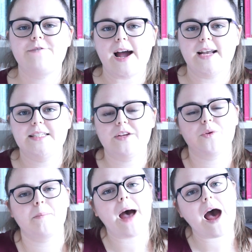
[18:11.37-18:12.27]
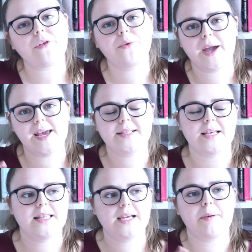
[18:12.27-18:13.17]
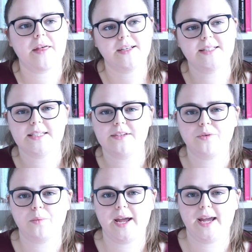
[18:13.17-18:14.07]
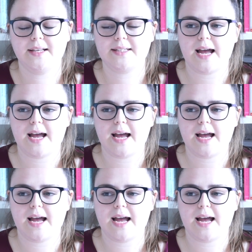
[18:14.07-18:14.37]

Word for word: find different pathways and think about things in different ways